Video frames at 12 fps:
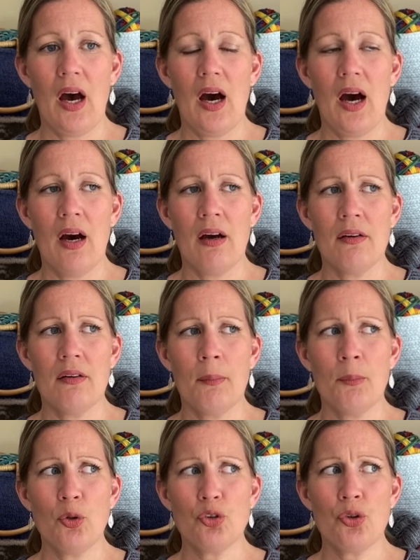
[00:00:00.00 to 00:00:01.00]
I'm
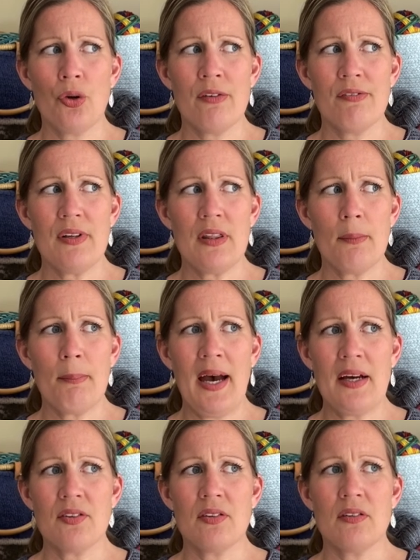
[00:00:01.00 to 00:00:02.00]
not sure if in the
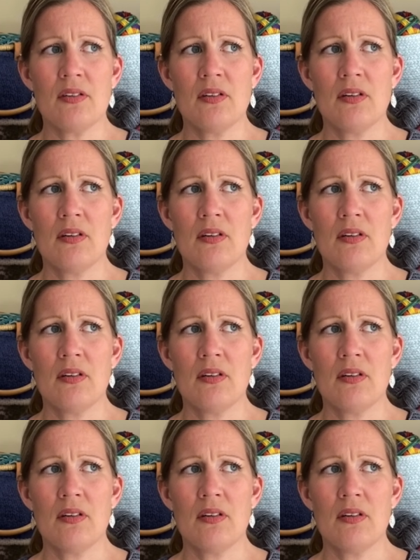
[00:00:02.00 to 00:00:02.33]
pattern